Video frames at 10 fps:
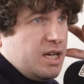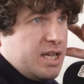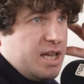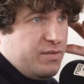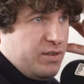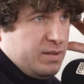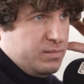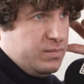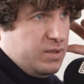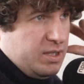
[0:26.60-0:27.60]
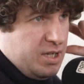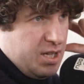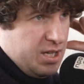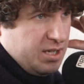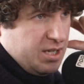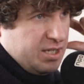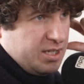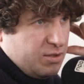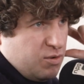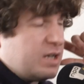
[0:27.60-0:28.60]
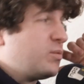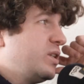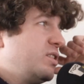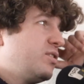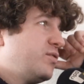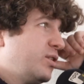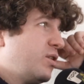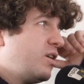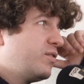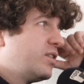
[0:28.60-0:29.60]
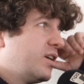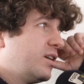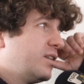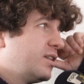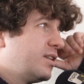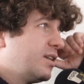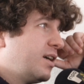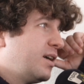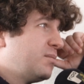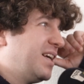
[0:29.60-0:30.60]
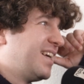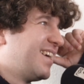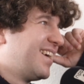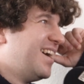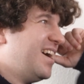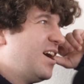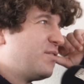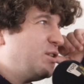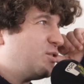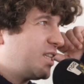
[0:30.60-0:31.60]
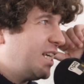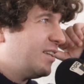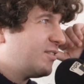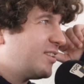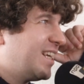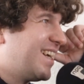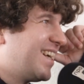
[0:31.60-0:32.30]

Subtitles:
I gave an incredible interview after a few tequilas.